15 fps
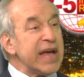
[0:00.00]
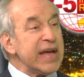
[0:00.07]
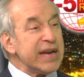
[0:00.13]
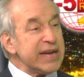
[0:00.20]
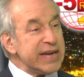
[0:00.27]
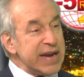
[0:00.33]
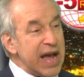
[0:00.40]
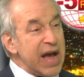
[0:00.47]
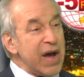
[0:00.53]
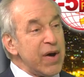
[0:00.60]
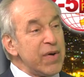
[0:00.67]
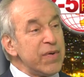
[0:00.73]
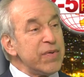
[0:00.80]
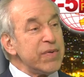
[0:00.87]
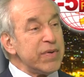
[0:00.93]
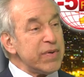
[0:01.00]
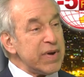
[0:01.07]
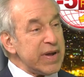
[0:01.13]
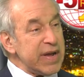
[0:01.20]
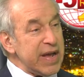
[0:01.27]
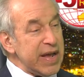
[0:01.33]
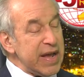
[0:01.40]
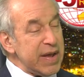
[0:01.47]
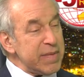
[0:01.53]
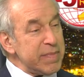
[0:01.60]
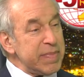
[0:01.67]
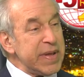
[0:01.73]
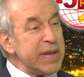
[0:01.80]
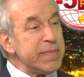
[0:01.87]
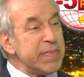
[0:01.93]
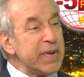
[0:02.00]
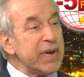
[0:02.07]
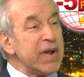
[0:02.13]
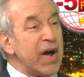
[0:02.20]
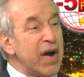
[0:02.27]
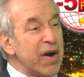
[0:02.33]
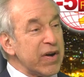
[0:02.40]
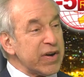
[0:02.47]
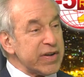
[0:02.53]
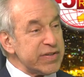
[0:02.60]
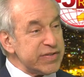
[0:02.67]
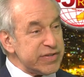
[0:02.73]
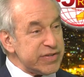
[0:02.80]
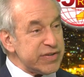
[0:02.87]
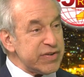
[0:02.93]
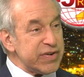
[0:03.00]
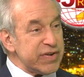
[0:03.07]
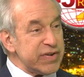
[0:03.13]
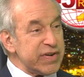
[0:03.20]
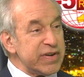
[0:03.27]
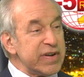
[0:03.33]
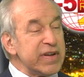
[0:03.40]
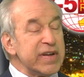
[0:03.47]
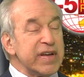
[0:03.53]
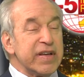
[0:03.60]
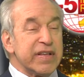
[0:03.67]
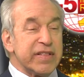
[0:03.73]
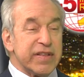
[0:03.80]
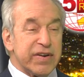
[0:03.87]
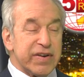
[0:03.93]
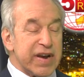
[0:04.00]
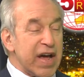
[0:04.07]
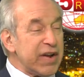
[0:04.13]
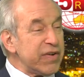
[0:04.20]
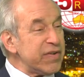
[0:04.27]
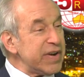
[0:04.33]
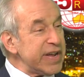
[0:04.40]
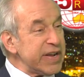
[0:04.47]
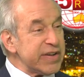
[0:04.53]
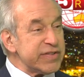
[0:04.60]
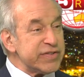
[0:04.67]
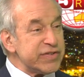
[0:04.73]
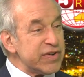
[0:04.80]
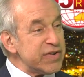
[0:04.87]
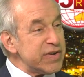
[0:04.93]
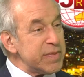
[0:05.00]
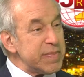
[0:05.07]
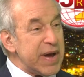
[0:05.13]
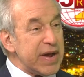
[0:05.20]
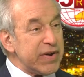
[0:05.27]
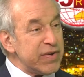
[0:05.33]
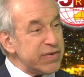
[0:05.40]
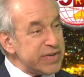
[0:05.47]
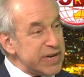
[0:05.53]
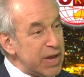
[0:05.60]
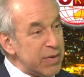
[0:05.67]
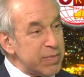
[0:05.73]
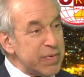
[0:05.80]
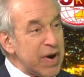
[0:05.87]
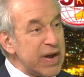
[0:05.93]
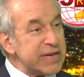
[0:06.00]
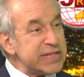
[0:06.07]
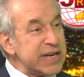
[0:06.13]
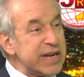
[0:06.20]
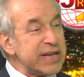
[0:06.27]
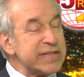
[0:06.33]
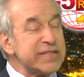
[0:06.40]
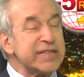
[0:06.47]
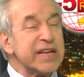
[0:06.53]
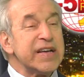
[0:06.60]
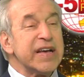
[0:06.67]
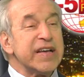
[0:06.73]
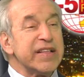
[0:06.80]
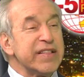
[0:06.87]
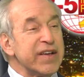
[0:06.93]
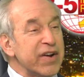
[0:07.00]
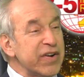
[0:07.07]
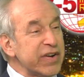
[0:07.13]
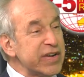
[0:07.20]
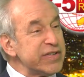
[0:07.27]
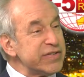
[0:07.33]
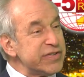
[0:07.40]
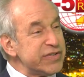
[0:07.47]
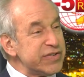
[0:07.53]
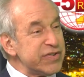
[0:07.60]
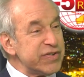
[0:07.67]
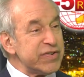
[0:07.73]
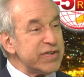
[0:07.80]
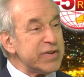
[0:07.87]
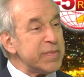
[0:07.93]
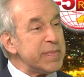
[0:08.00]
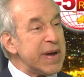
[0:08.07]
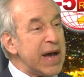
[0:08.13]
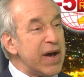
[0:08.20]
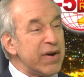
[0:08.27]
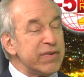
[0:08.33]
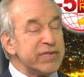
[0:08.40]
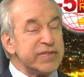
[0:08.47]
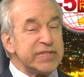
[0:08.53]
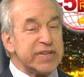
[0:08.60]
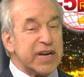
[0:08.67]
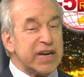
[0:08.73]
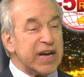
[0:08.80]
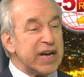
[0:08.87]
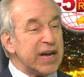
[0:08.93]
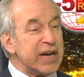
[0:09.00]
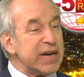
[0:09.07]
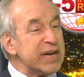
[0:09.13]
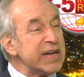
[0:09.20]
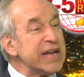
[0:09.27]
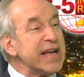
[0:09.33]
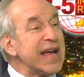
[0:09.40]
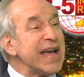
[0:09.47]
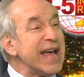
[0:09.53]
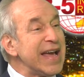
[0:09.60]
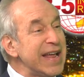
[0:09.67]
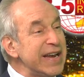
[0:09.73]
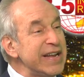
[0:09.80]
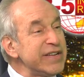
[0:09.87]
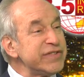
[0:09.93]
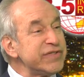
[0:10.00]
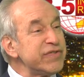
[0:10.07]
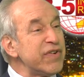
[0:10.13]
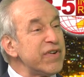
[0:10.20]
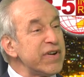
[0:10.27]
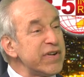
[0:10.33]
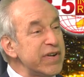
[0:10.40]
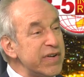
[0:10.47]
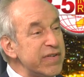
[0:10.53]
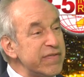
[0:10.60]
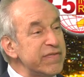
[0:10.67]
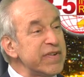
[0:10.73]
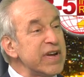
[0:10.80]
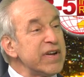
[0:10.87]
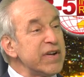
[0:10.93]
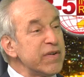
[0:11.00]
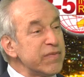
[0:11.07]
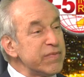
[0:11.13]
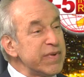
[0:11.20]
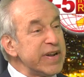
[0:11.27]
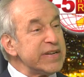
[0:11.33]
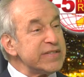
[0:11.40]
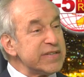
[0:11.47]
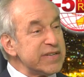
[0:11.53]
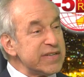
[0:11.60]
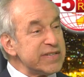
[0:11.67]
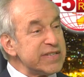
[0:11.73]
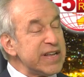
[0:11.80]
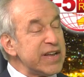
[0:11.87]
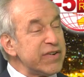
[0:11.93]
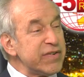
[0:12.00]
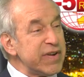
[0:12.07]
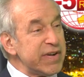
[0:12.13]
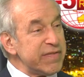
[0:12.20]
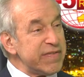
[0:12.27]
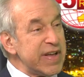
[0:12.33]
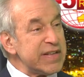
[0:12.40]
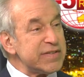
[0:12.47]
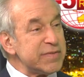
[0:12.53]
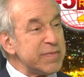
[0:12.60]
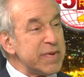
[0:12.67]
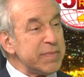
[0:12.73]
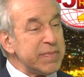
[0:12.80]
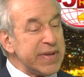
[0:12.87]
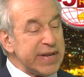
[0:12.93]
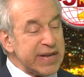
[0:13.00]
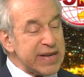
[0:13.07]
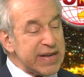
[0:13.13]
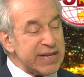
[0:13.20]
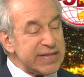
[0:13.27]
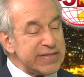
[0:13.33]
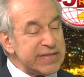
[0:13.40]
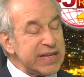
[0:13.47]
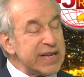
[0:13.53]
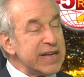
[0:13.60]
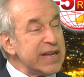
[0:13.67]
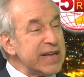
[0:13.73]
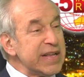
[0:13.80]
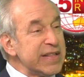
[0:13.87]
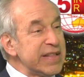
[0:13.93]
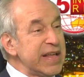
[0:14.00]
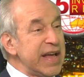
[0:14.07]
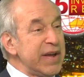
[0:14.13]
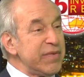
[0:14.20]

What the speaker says: Now people are concerned. They're not only concerned about hotel projects, they're concerned about any sort of regional center investment because they